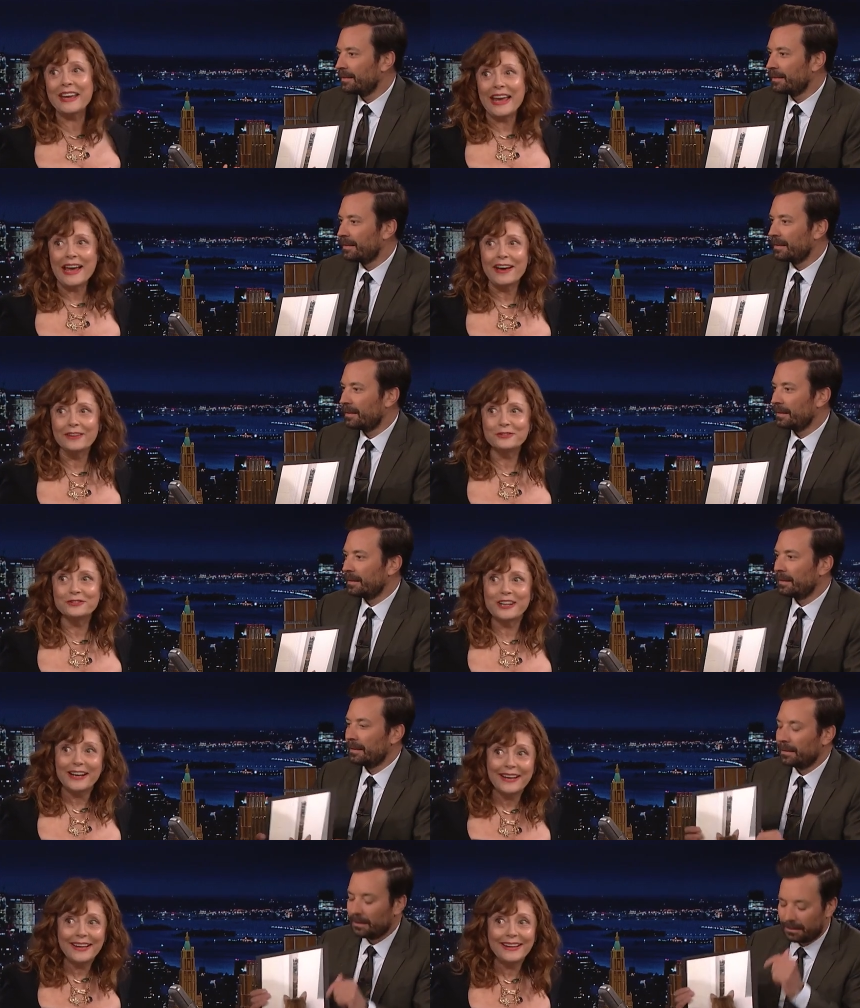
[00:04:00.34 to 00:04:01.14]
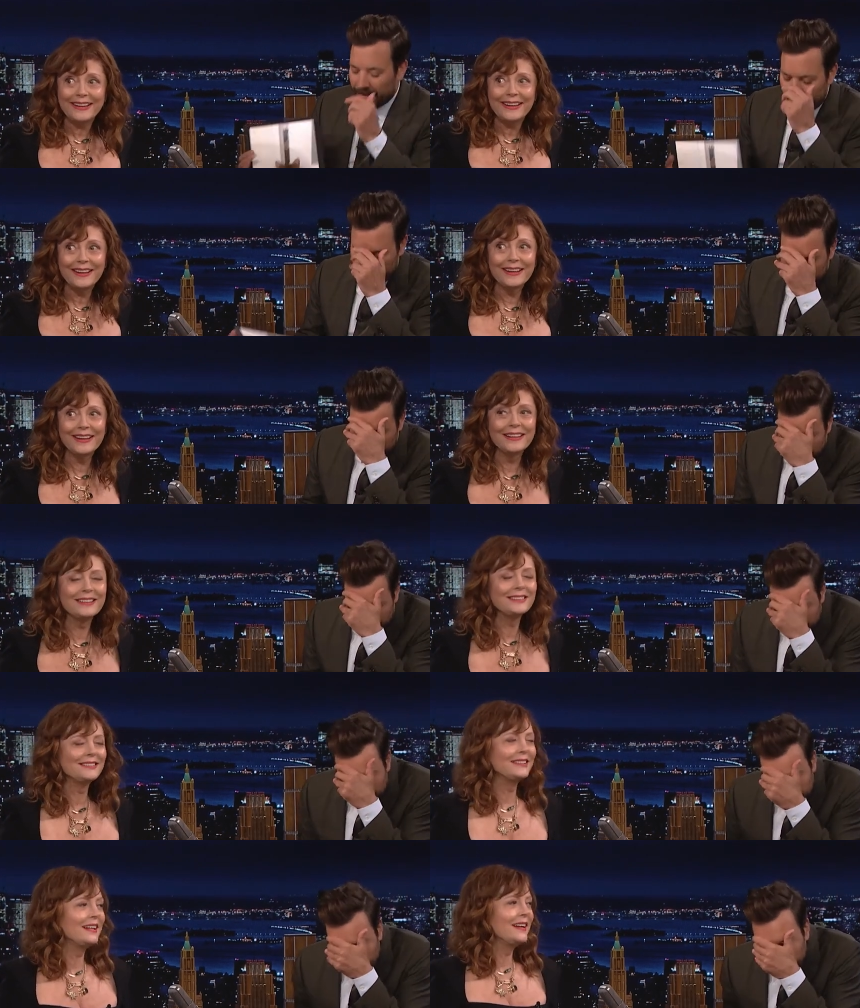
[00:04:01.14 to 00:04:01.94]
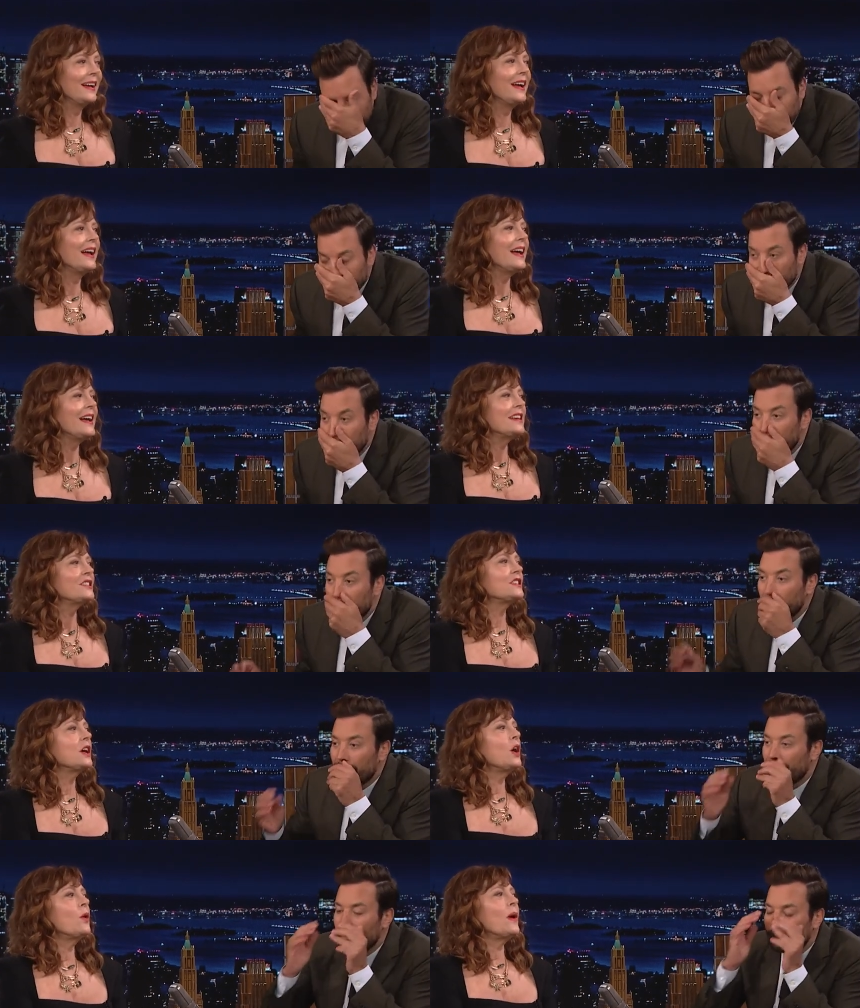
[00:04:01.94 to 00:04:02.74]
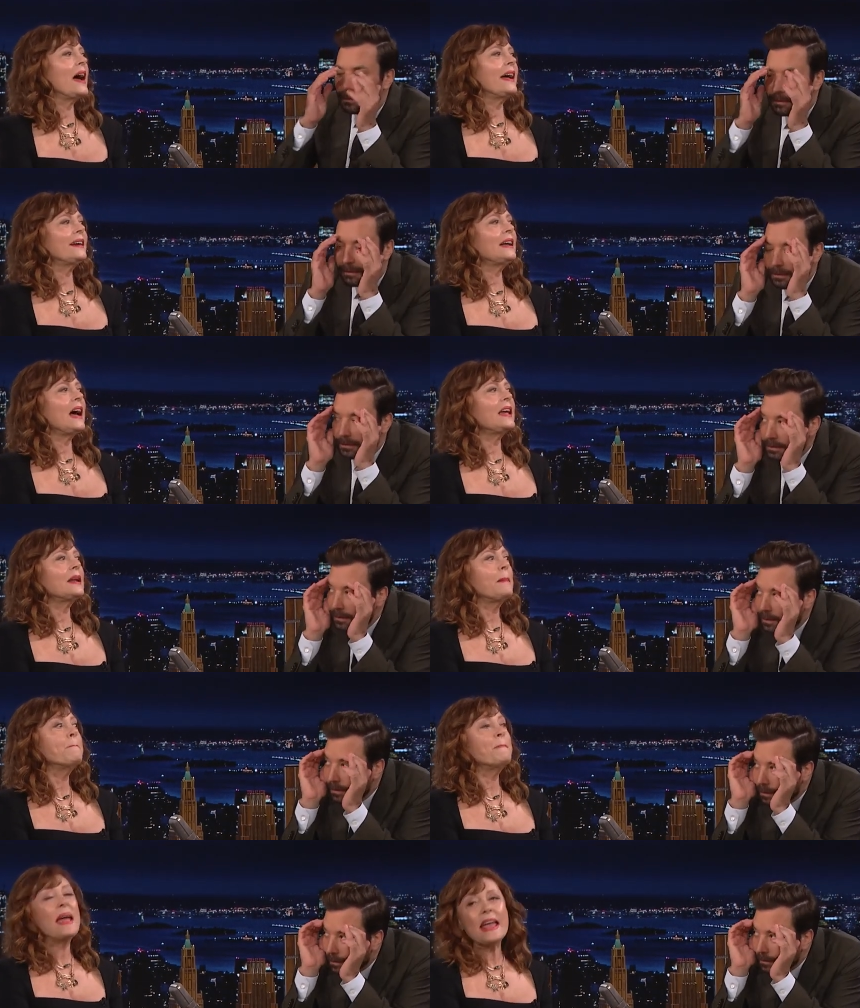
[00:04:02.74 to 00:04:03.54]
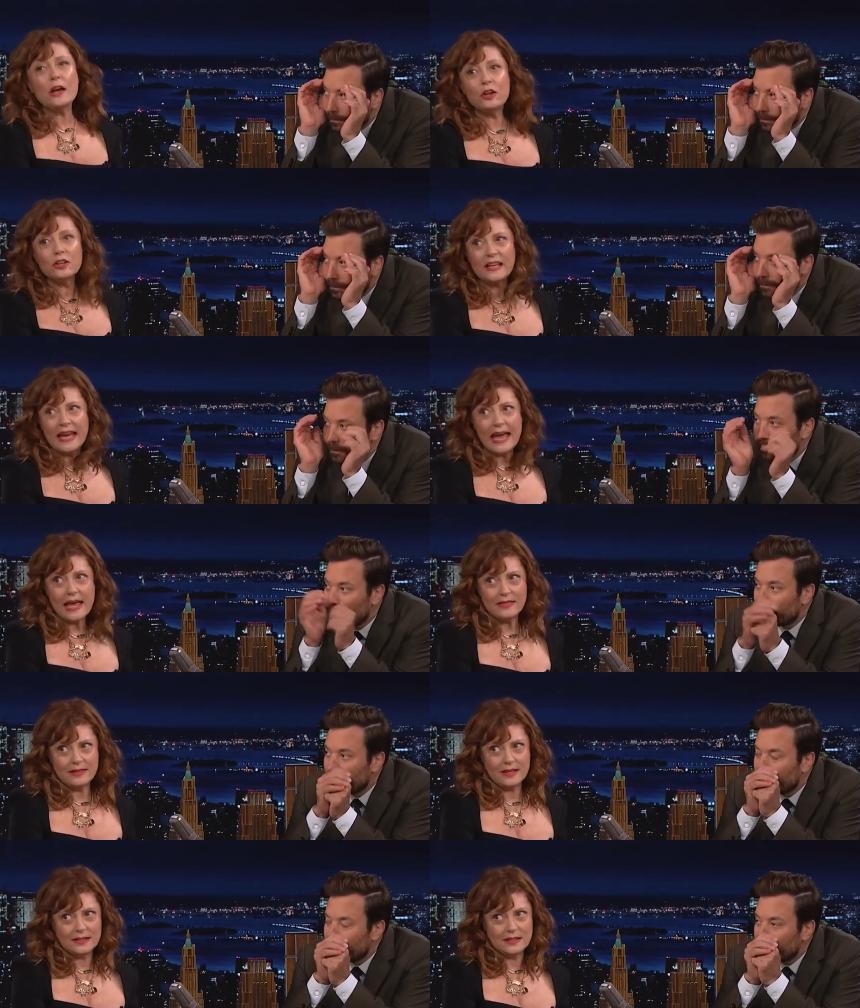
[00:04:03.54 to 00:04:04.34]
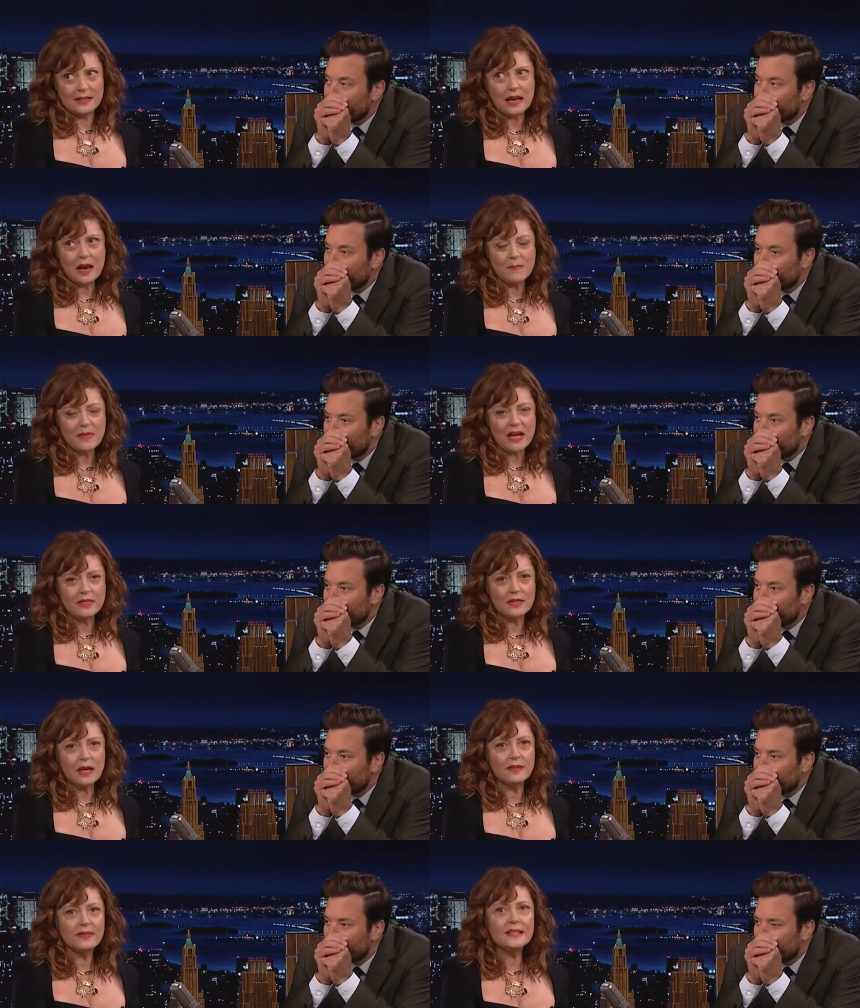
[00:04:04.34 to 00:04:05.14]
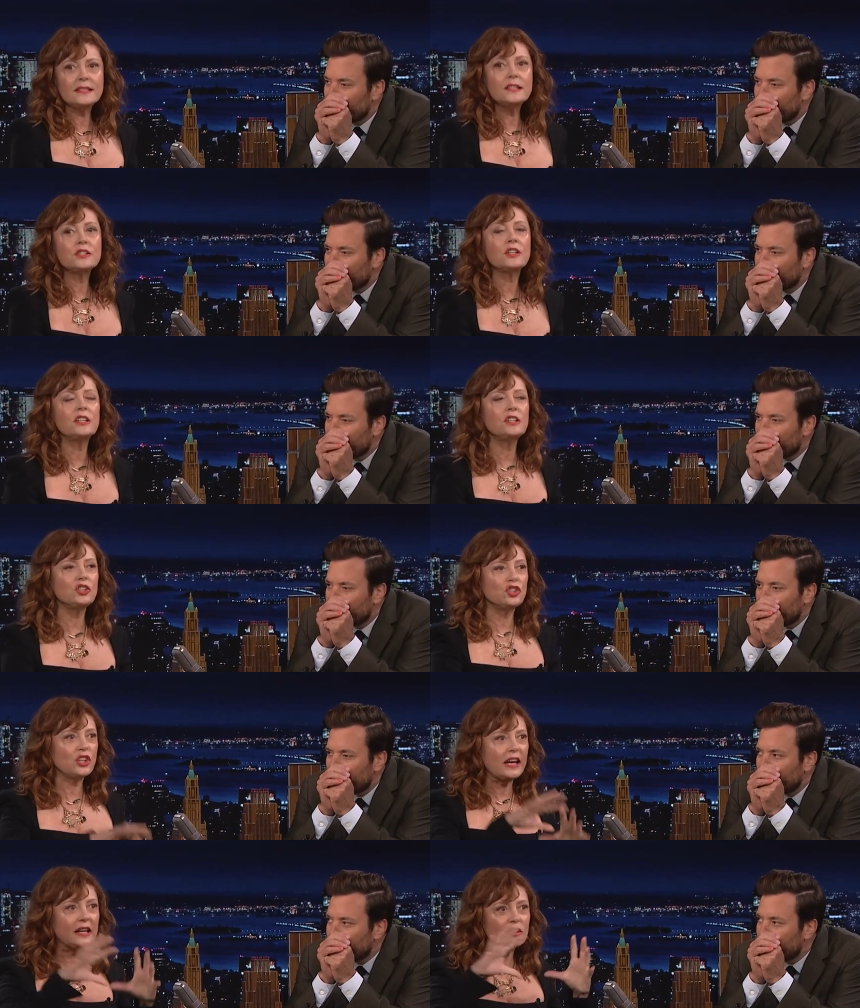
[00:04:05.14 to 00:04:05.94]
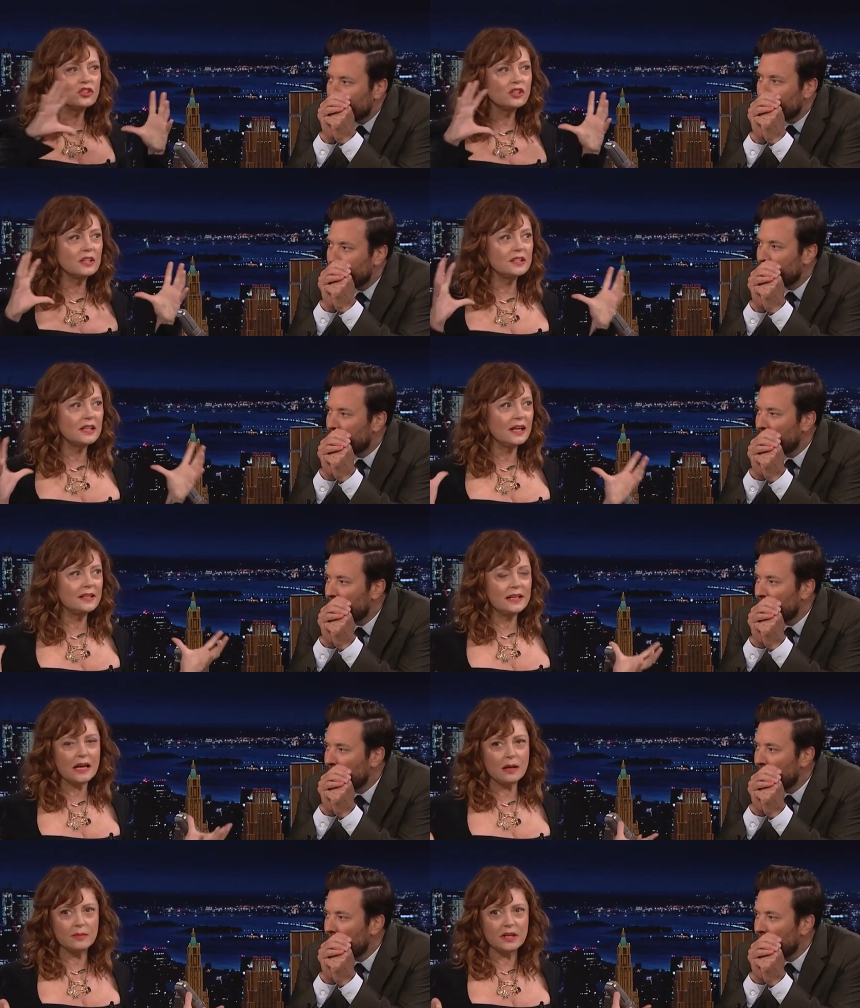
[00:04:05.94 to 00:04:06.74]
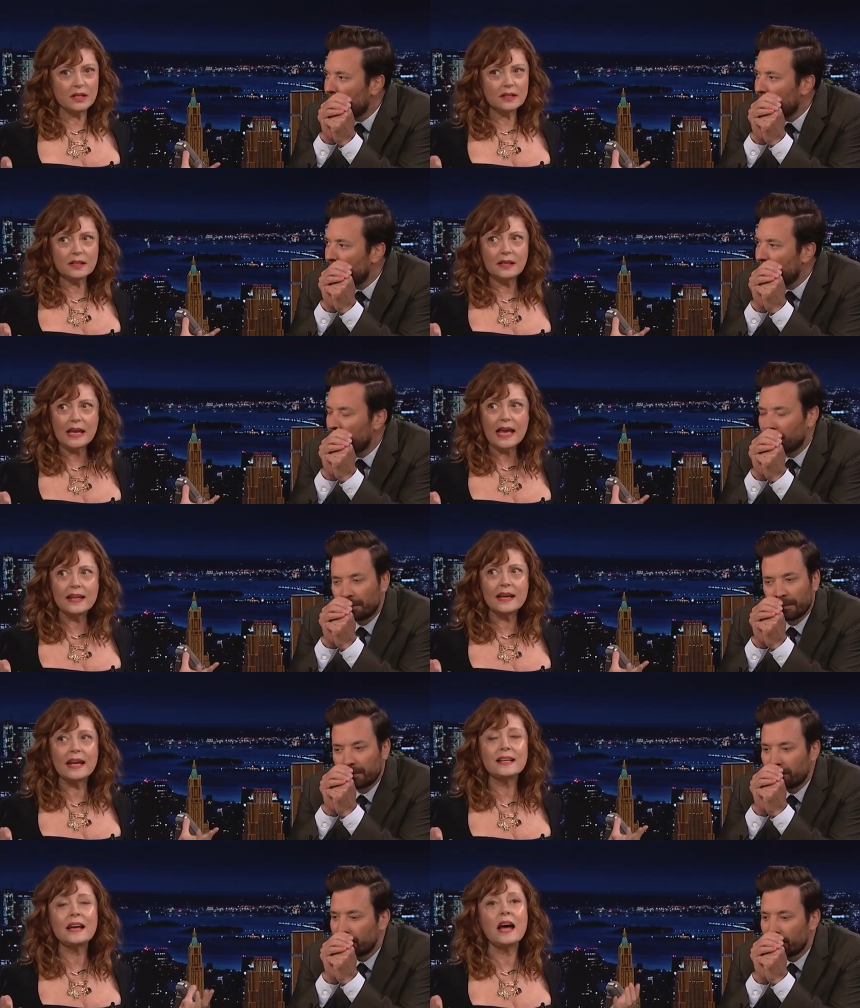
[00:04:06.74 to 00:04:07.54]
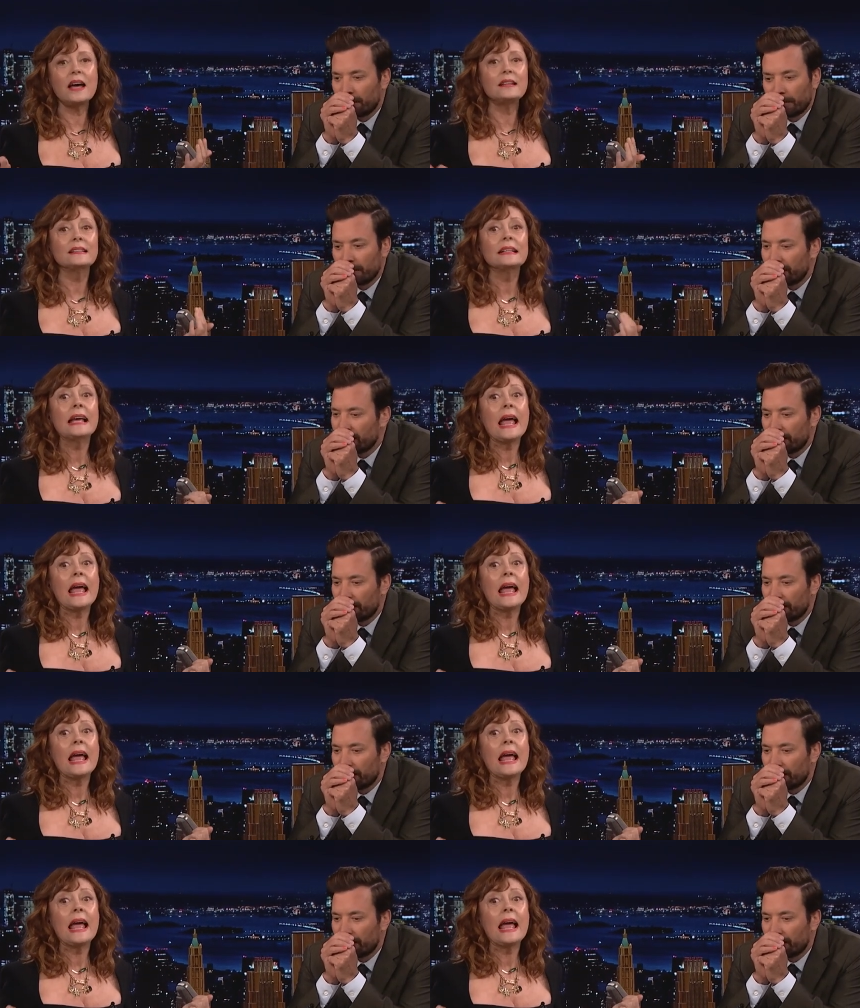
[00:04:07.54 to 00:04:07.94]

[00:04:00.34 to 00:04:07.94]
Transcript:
Speaker 1: cat, right? So I got a male cat this time. I thought, this is going to change the dynamic. And I got